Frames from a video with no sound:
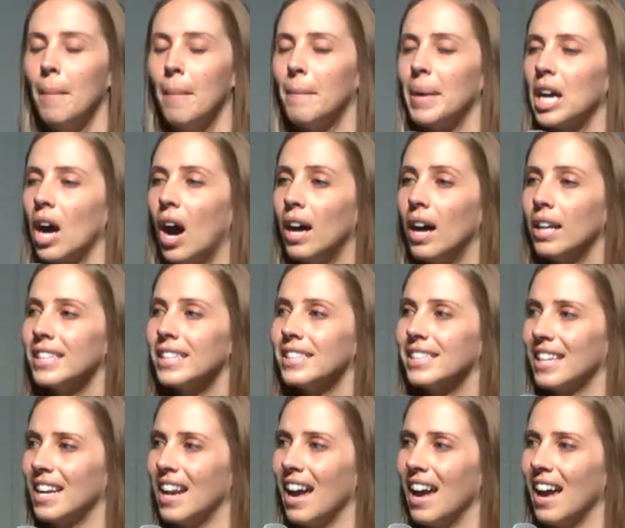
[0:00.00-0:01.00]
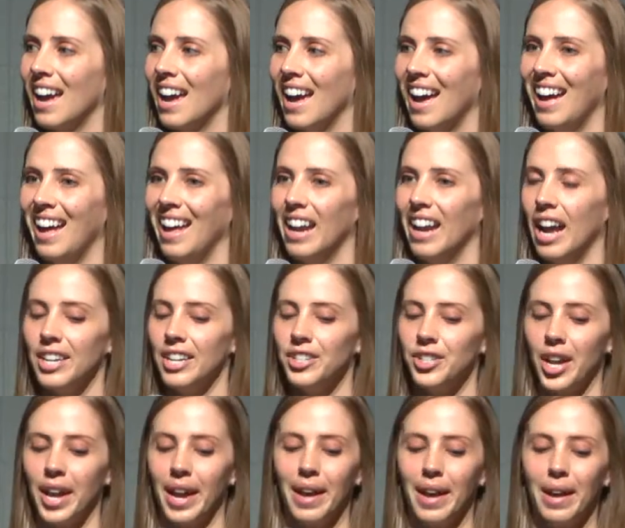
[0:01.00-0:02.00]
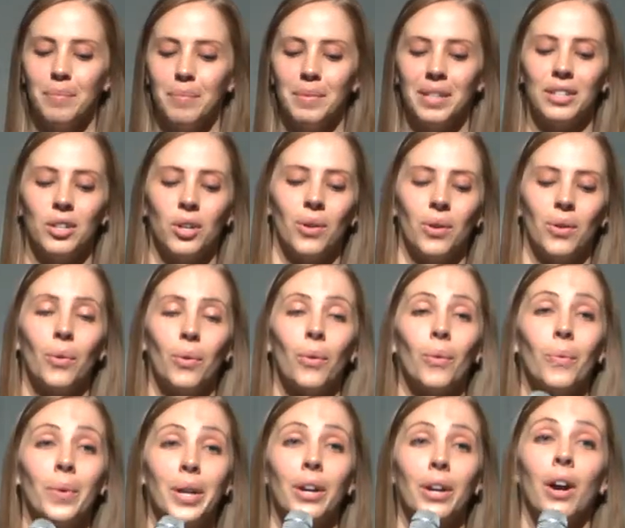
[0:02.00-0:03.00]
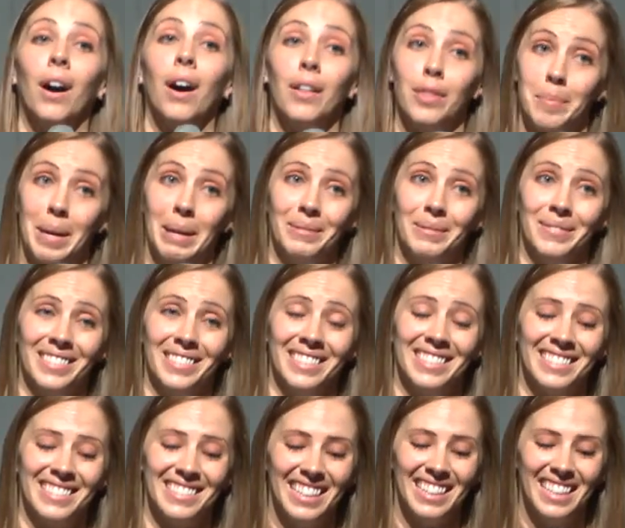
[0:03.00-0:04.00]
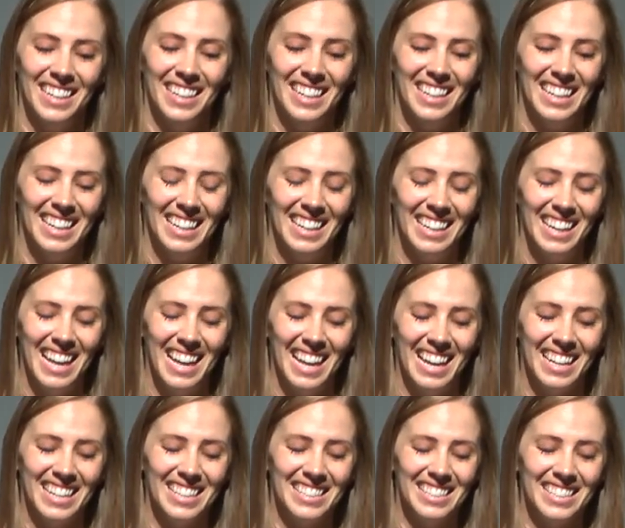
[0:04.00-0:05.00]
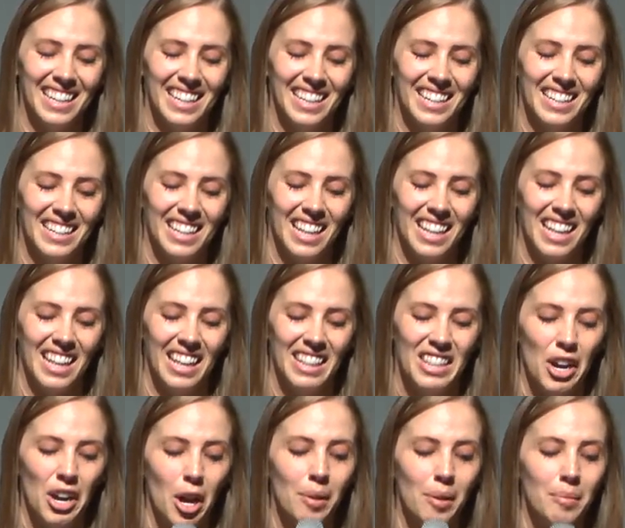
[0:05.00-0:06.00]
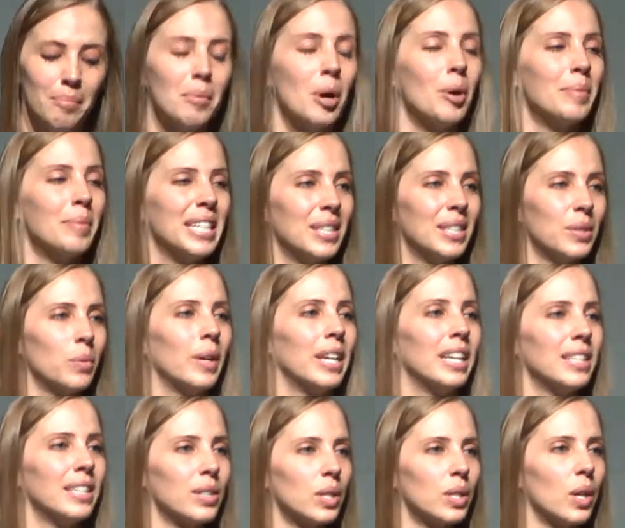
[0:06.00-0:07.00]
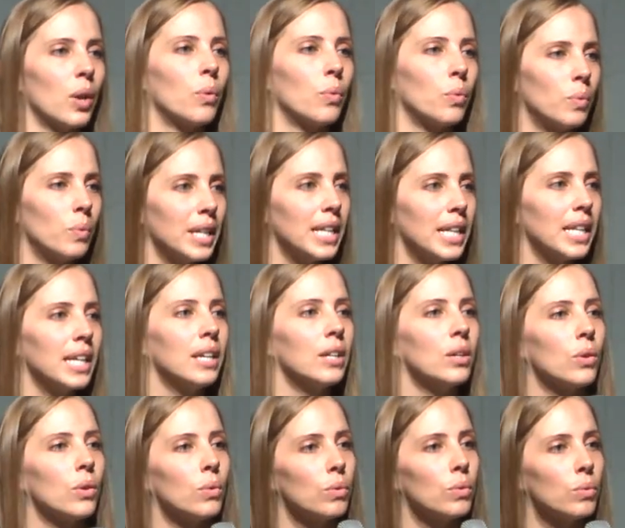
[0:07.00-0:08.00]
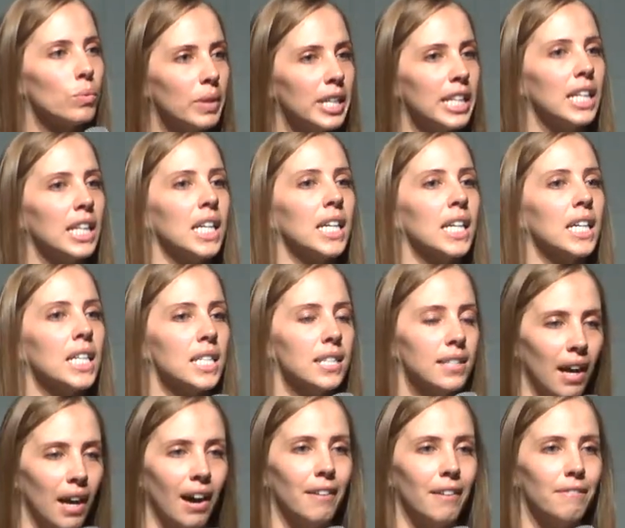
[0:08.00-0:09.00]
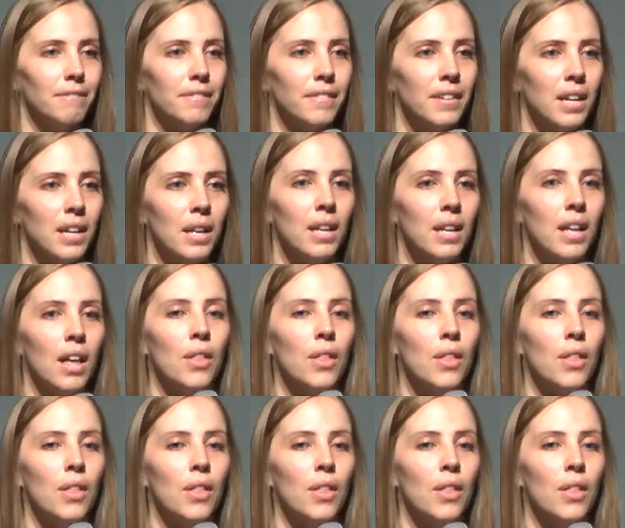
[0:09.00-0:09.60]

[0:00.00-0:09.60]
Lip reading: My colleagues and I at IJM, we are on the mountain. And there are moments when it's really, really tough.